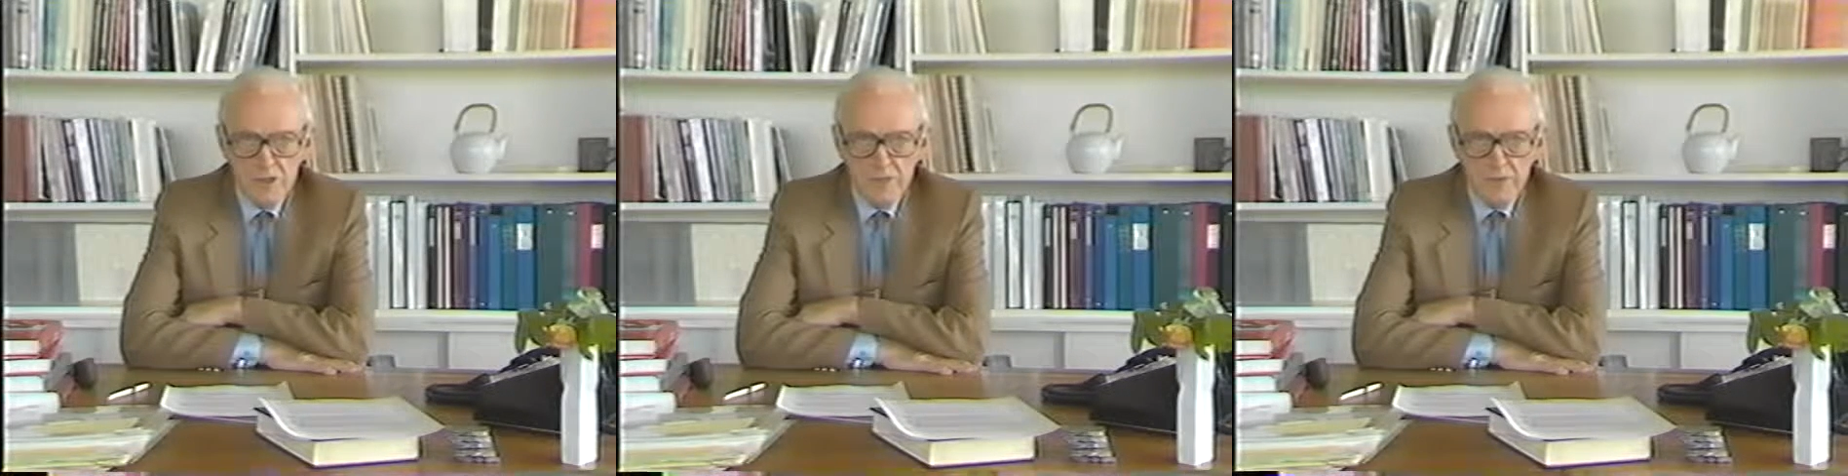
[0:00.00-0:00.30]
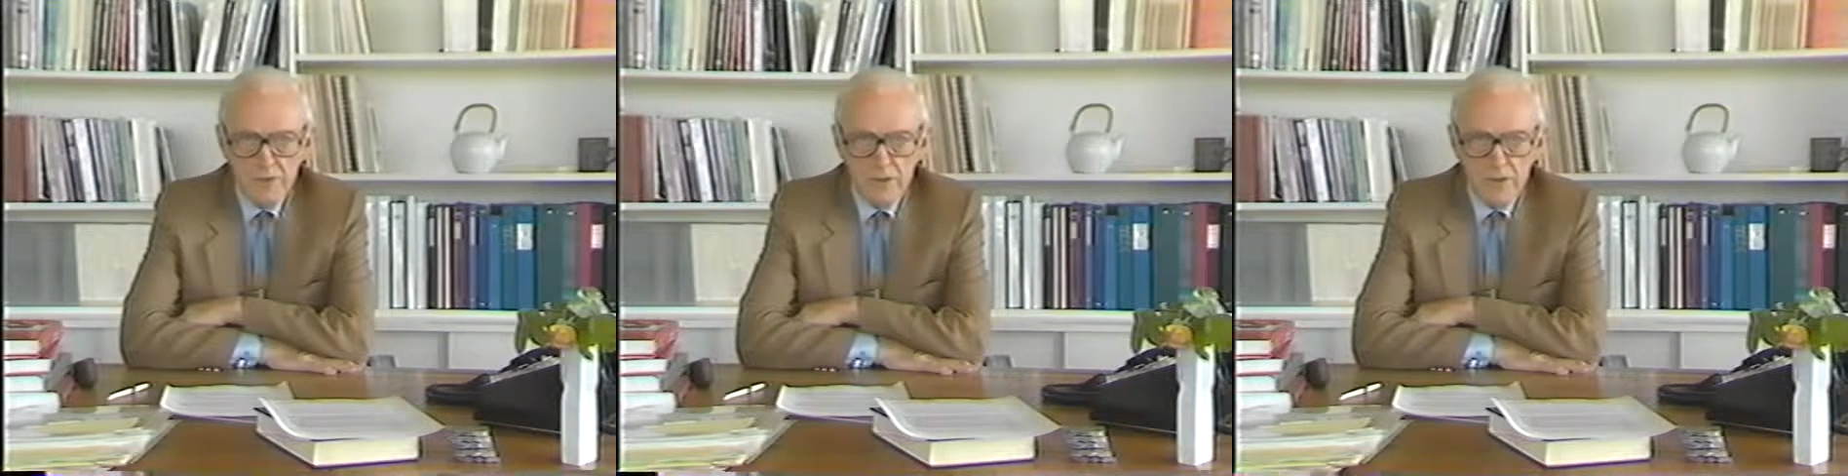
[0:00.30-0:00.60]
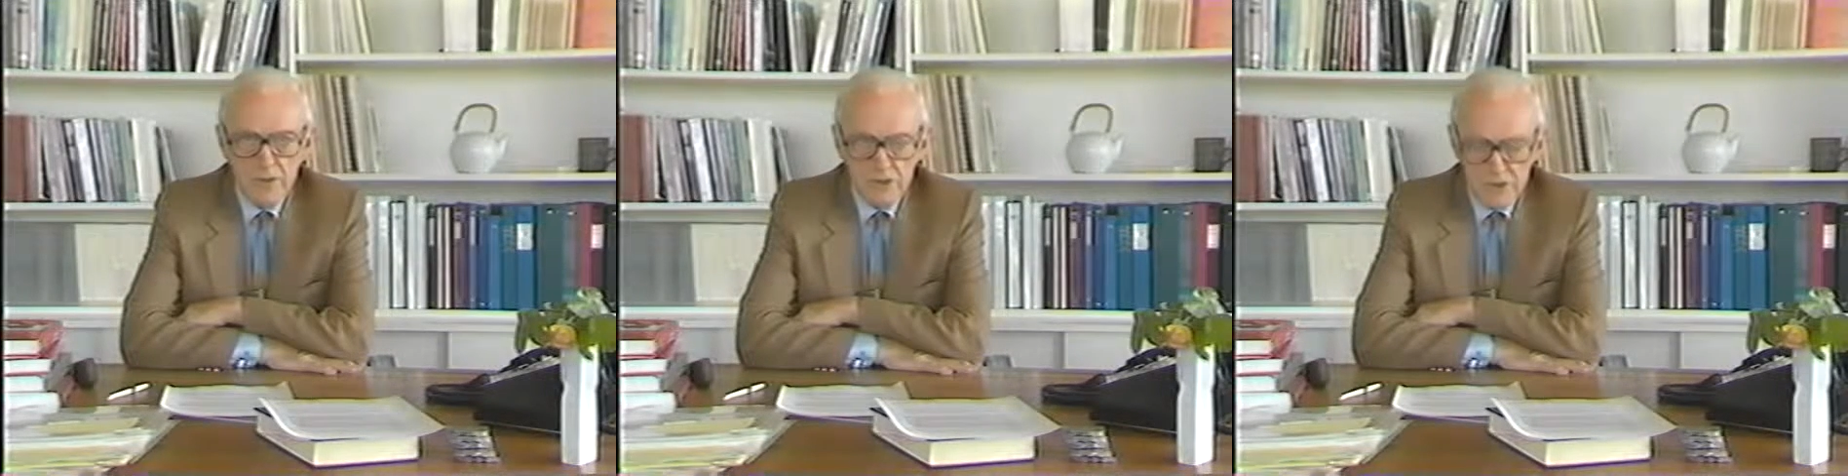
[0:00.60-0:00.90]

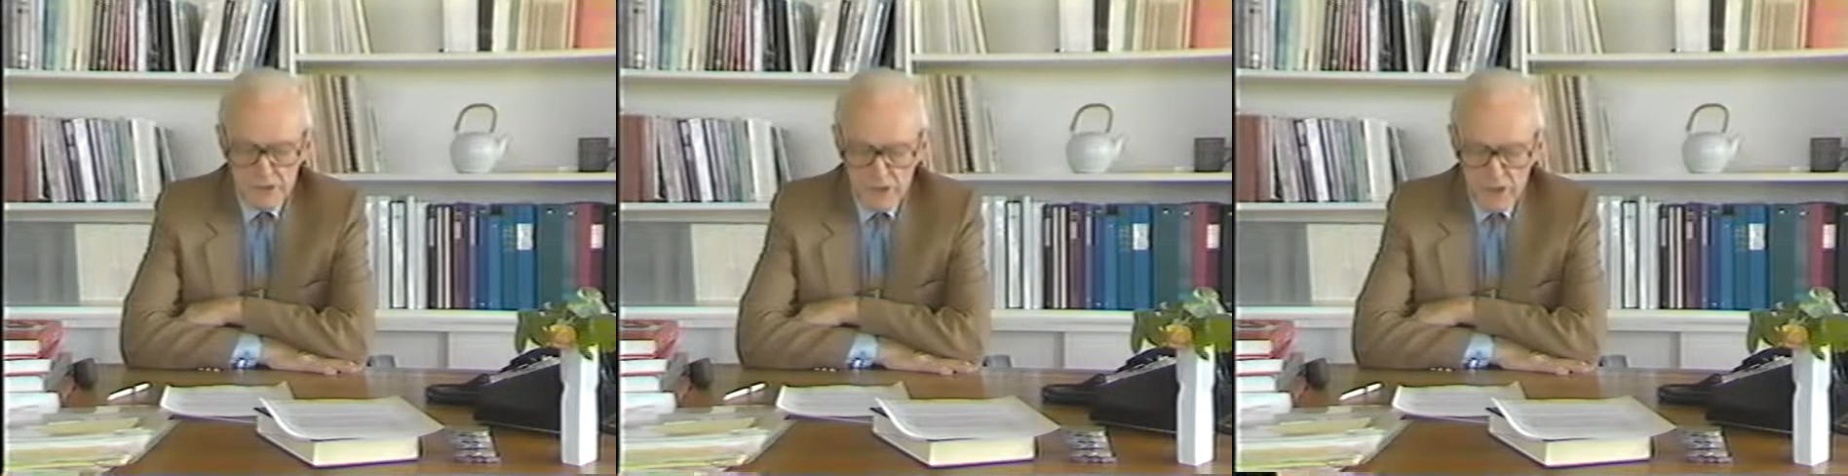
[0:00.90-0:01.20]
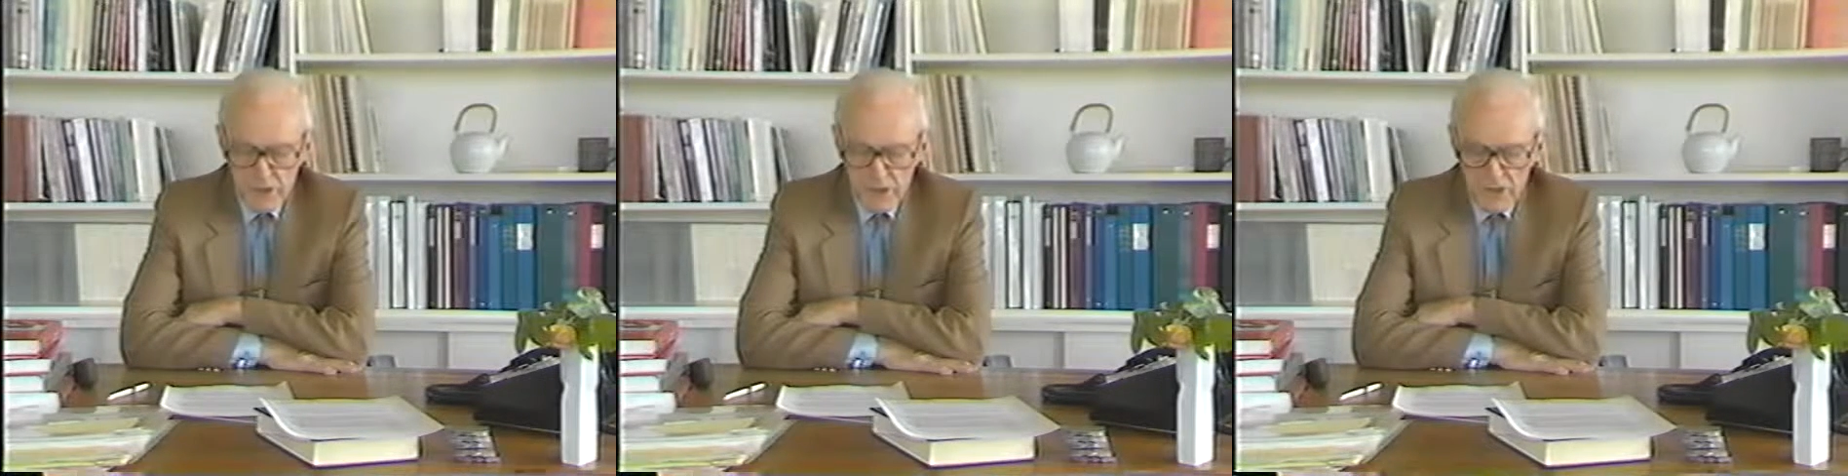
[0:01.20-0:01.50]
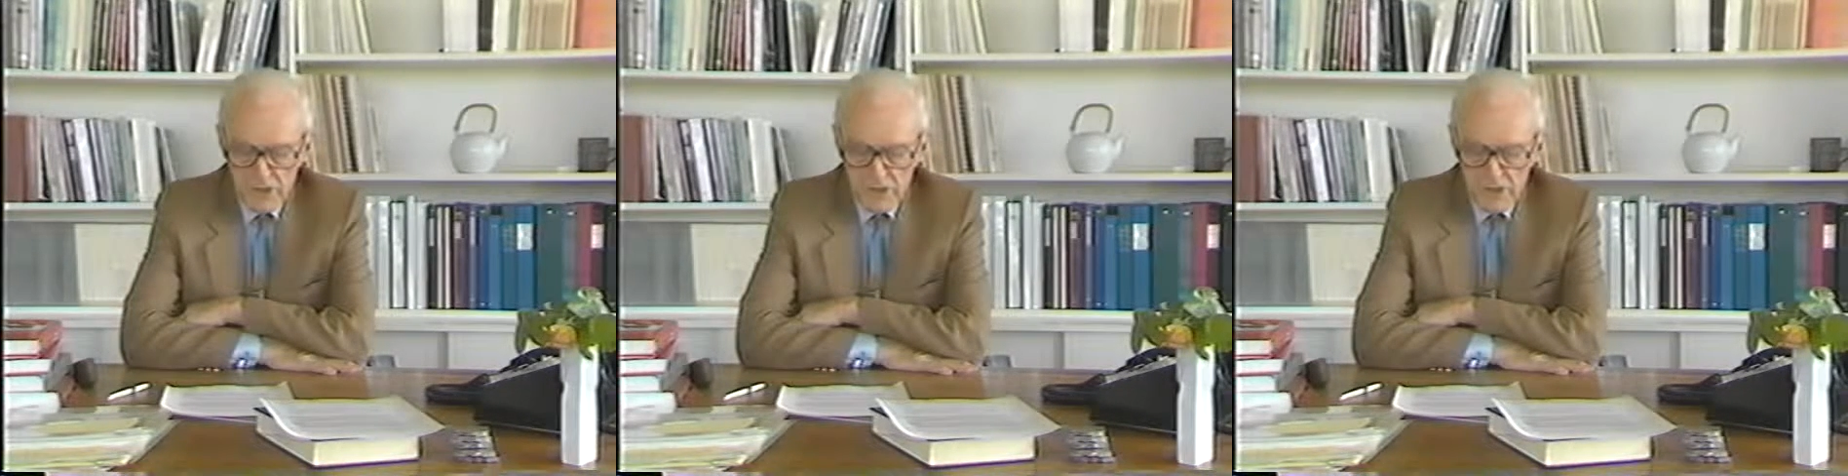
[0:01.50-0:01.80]
communications
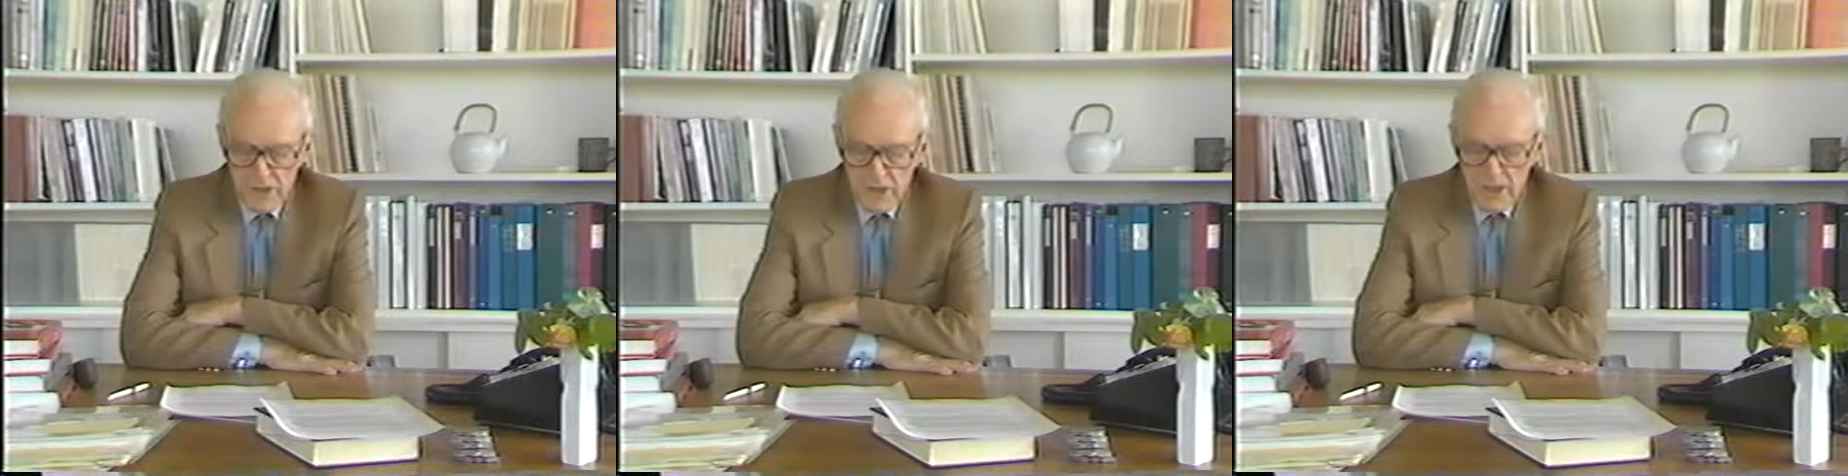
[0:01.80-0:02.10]
technology